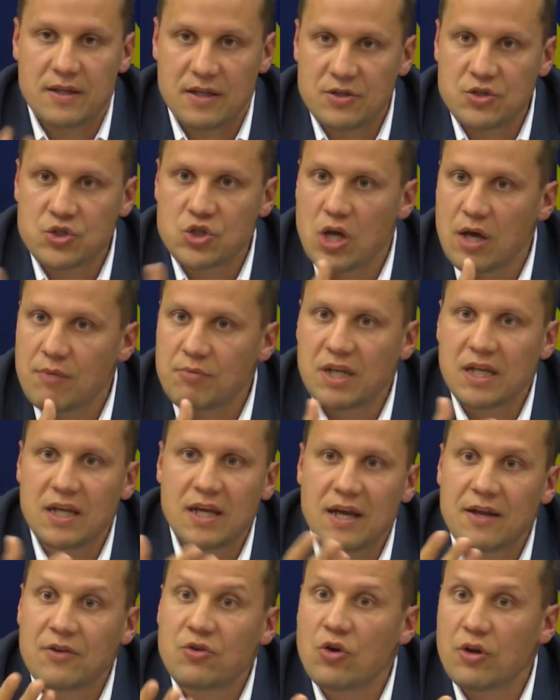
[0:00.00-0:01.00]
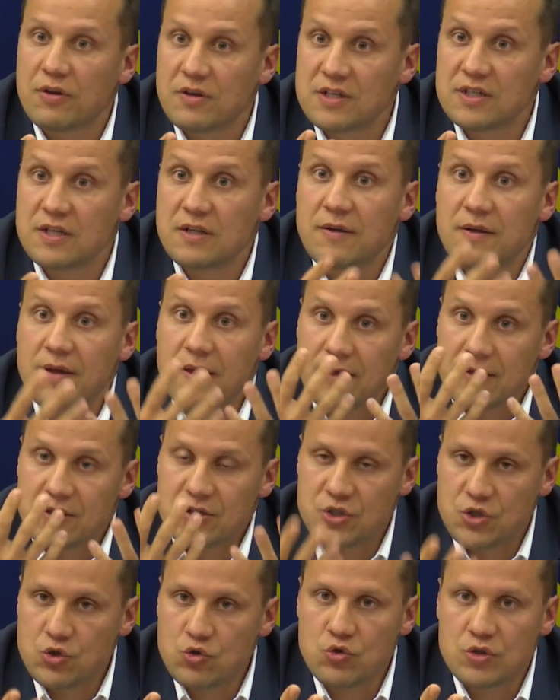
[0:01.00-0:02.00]
in Germany, and not
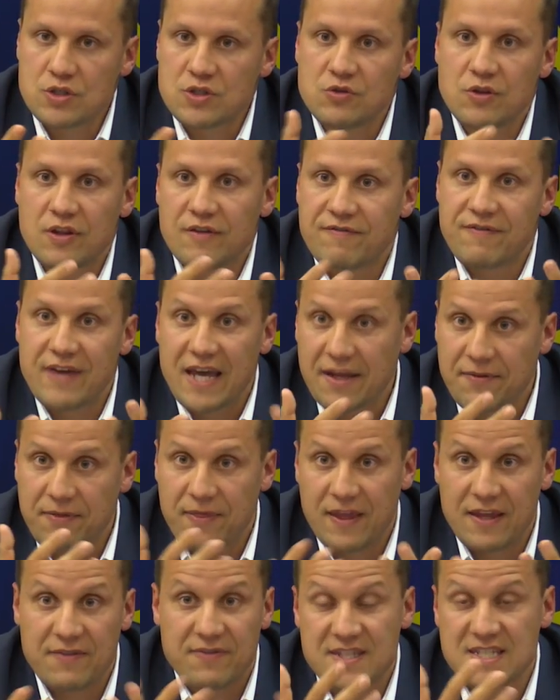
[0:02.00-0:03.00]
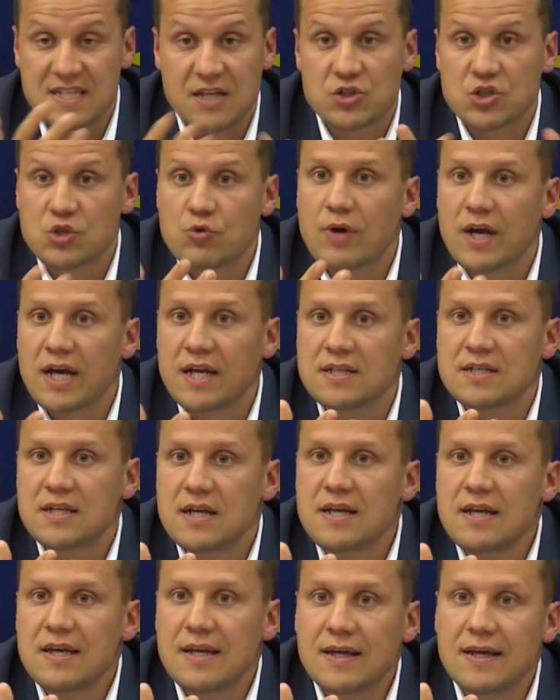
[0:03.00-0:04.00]
due to the fact that such a right
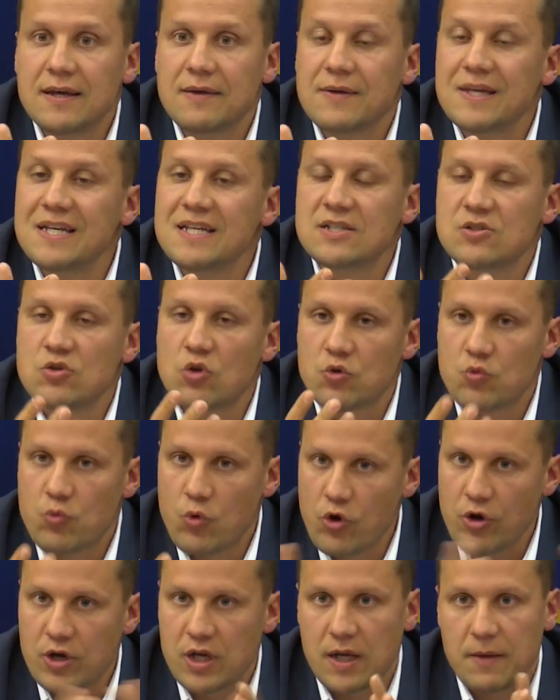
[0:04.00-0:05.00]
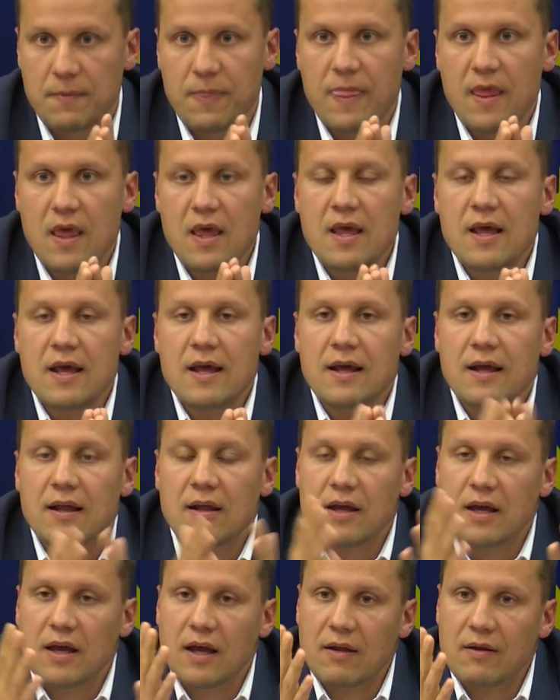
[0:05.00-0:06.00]
is not working.
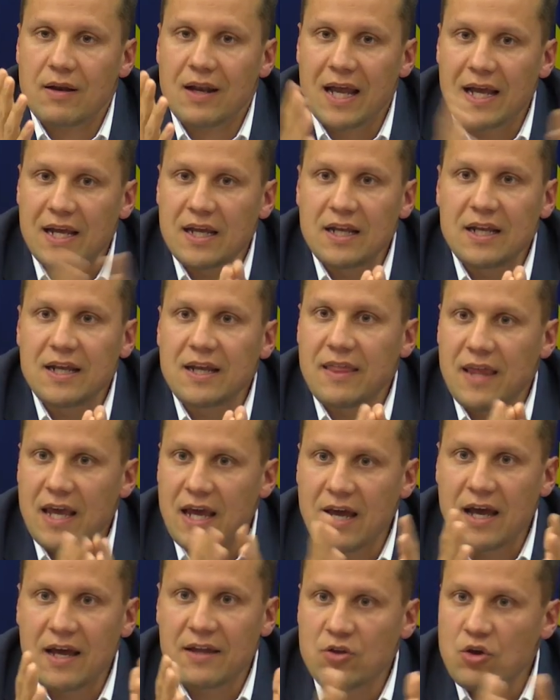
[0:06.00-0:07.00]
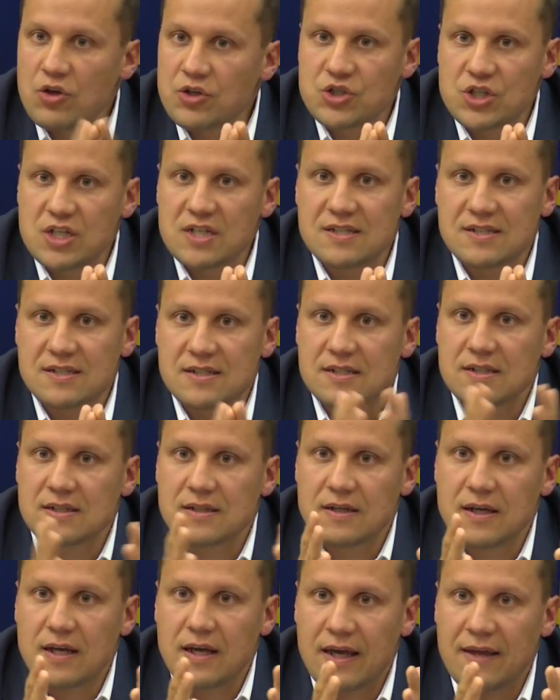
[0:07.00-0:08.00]
Luckily, there
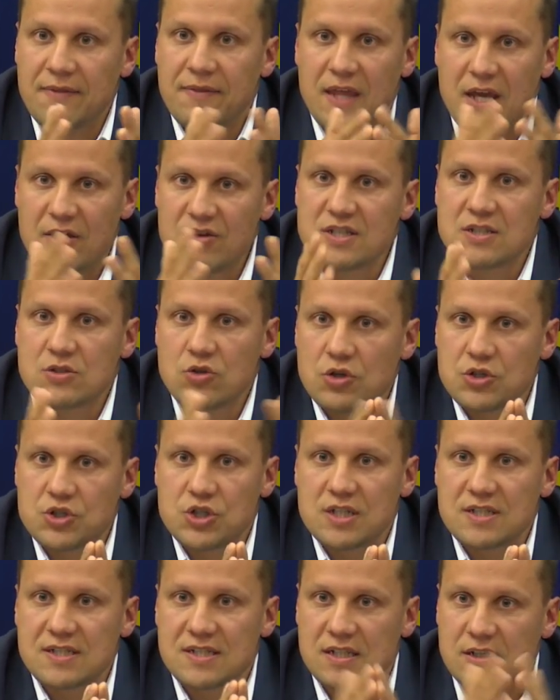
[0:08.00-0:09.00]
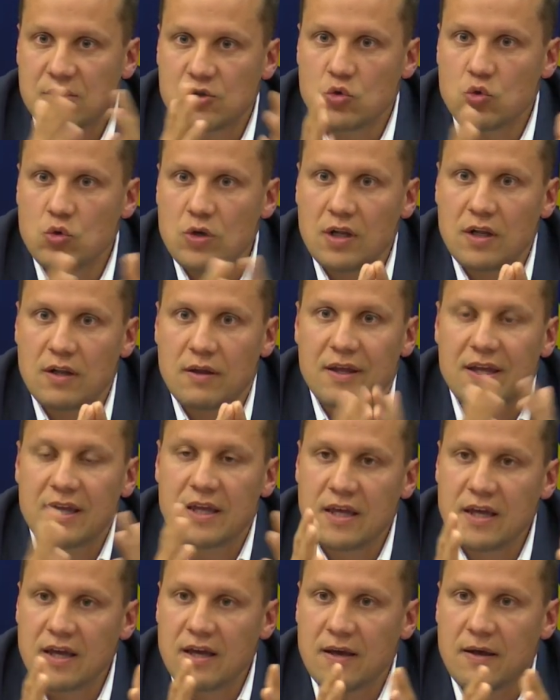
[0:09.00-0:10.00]
is not just a Google
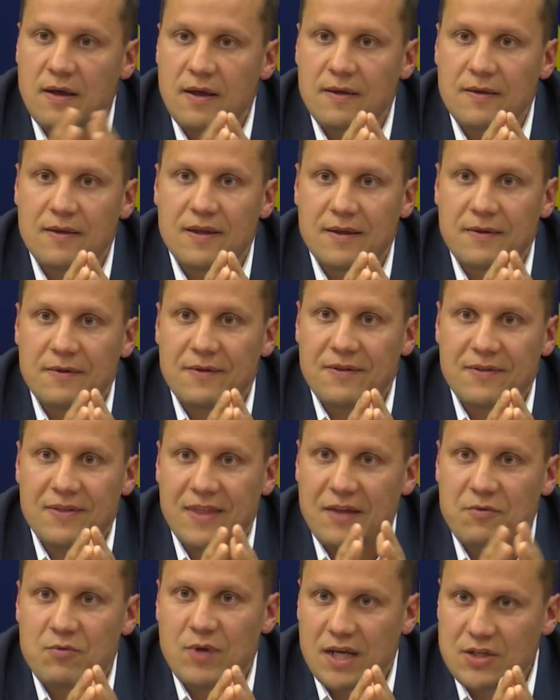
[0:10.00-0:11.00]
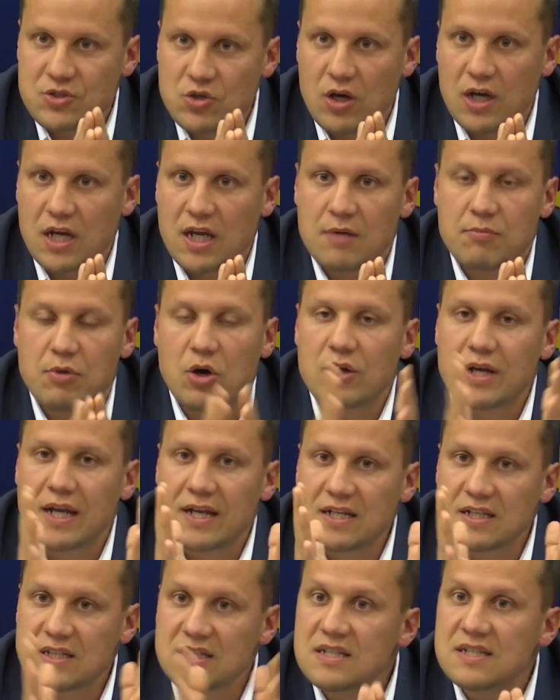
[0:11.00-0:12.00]
here that we are talking about,
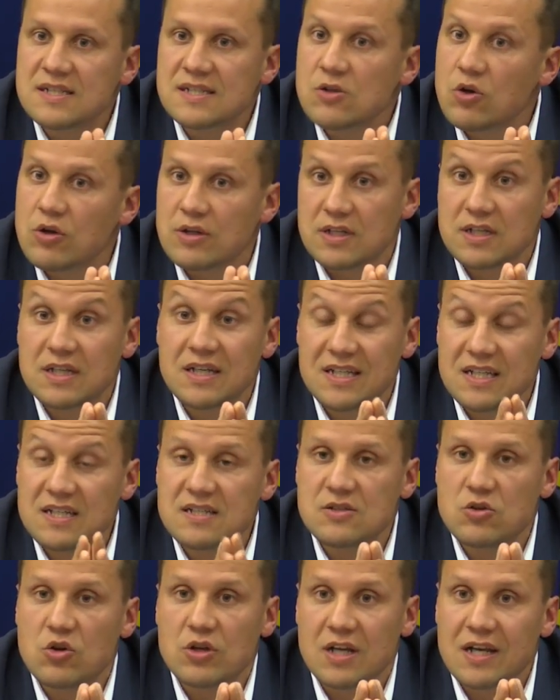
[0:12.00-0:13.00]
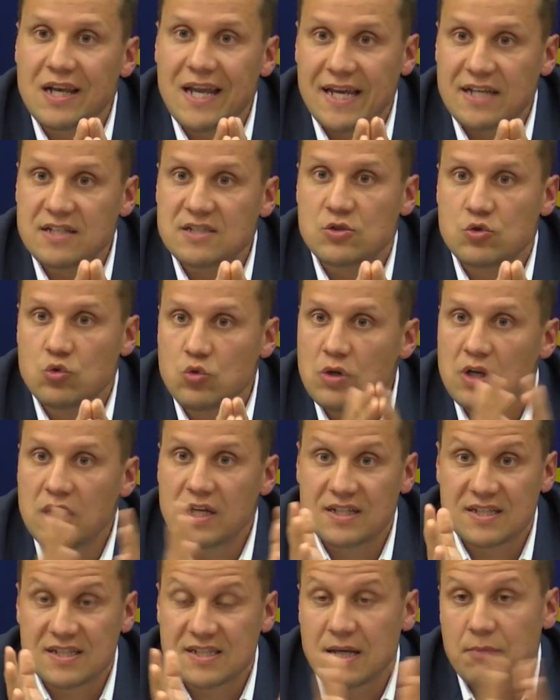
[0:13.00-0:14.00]
and it is not a lex Google,
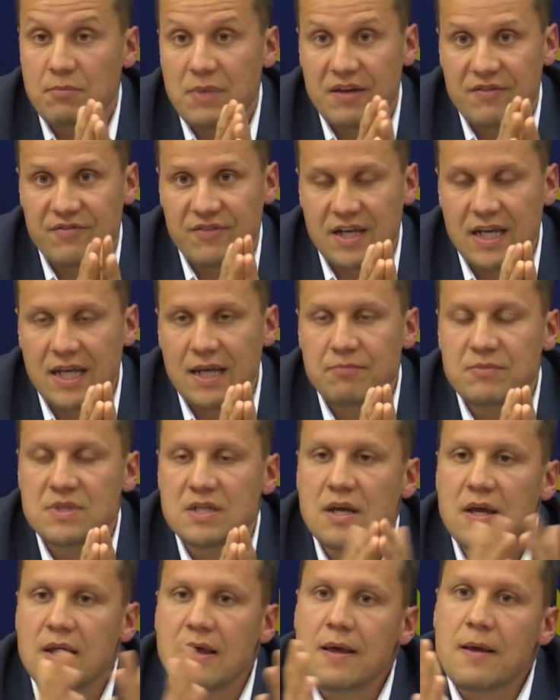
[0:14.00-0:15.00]
as some have claimed,